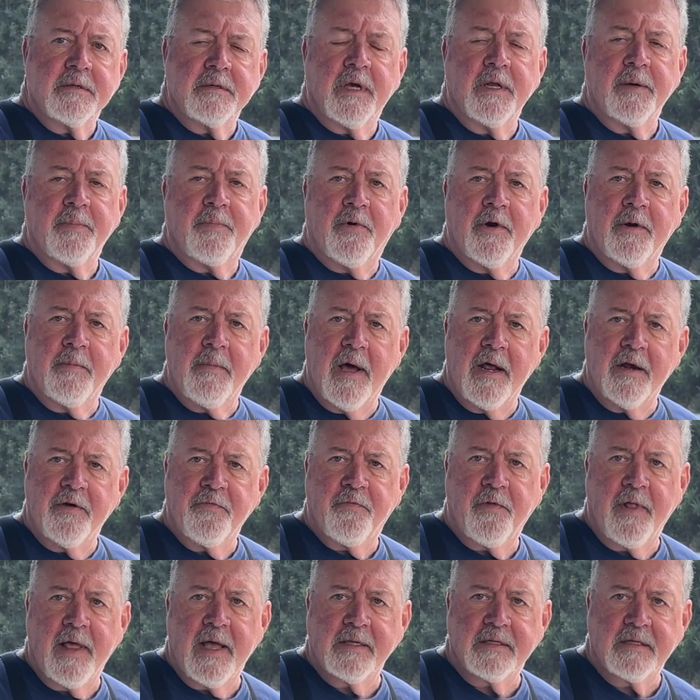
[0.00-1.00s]
gonna put them on the
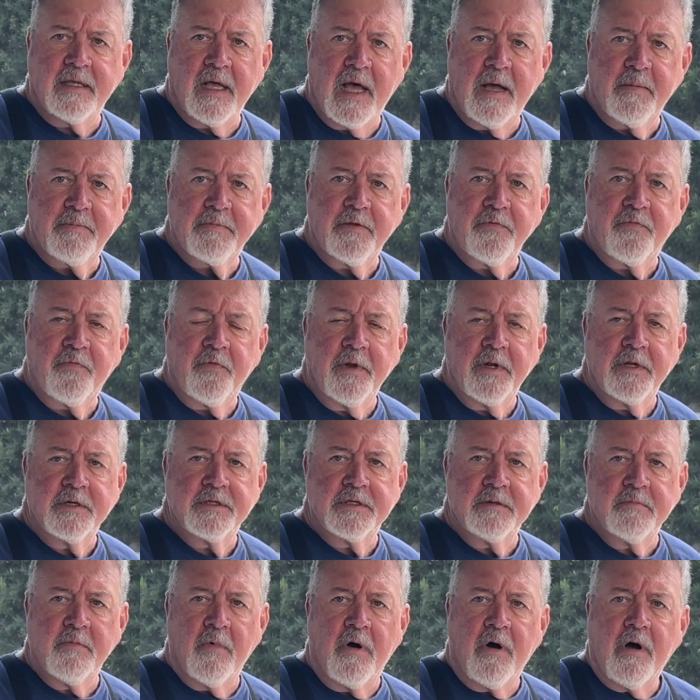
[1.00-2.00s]
flat top to
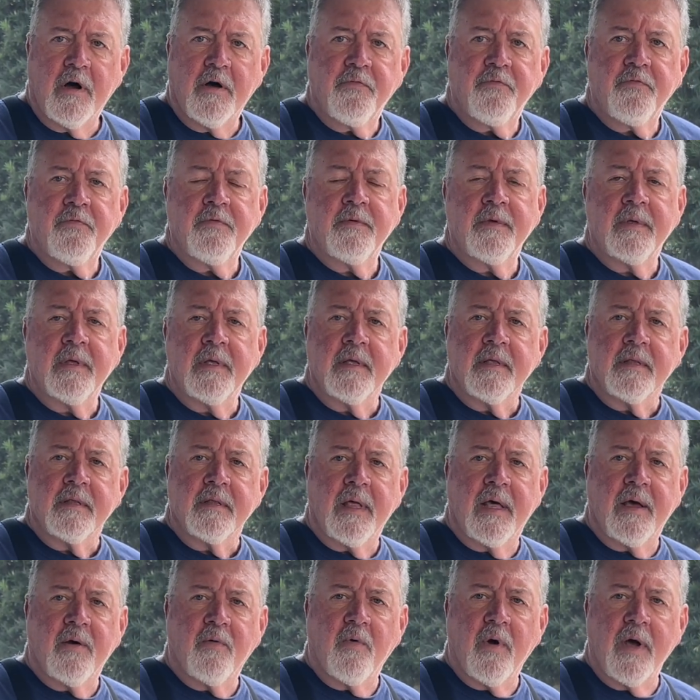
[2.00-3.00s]
finish them off.
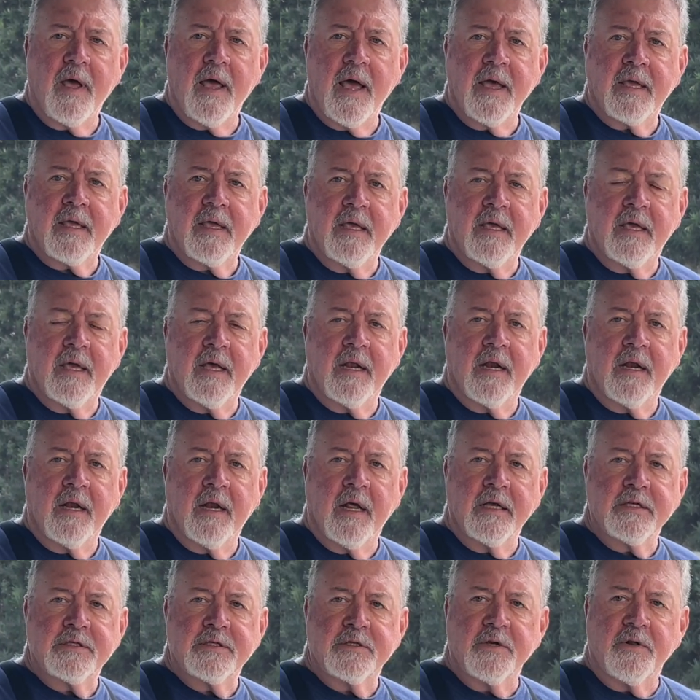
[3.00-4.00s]
That way I can get a
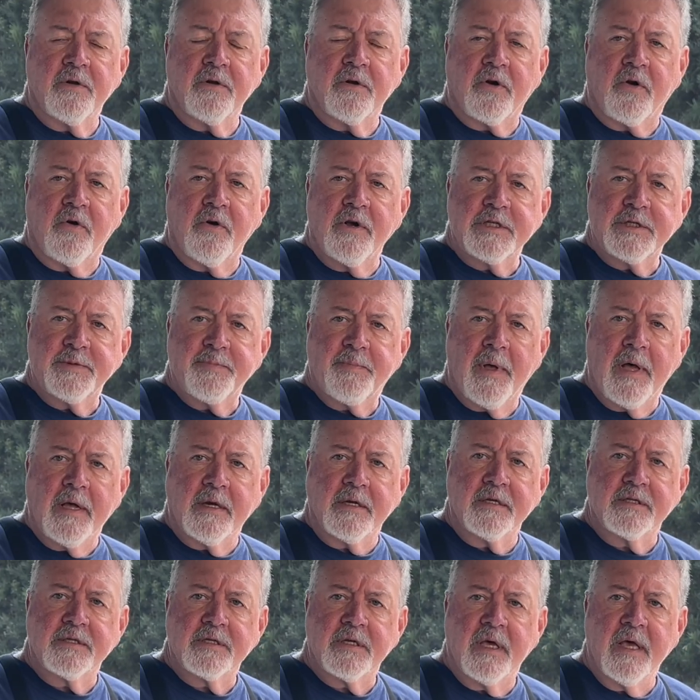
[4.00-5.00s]
nice little crisp on
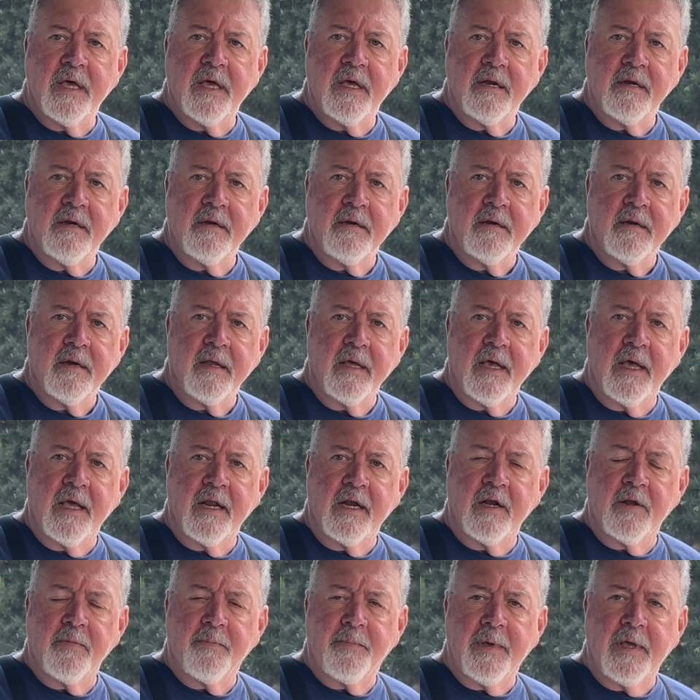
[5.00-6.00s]
the skin,
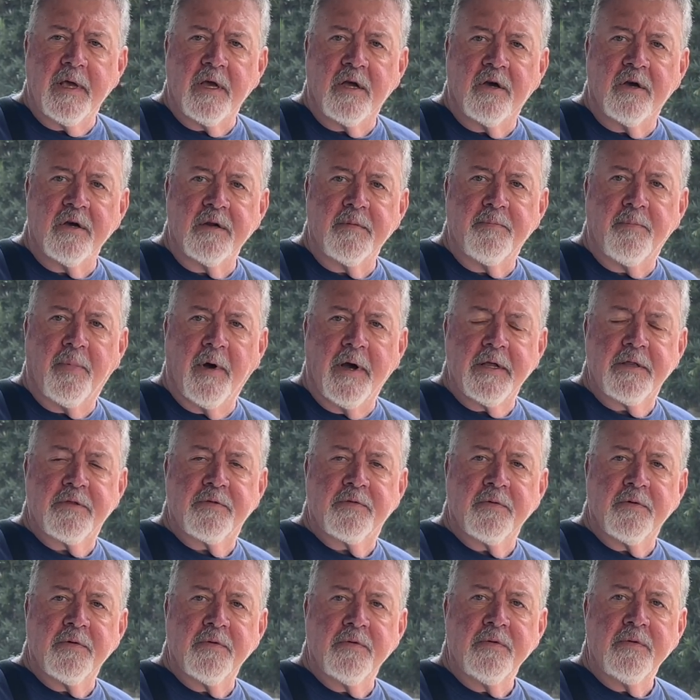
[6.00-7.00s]
and it'll be a good bite
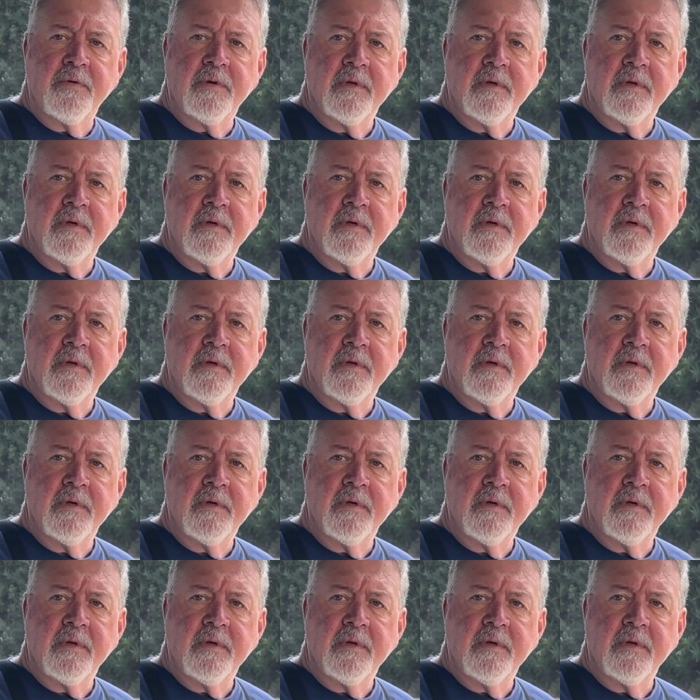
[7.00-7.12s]
through.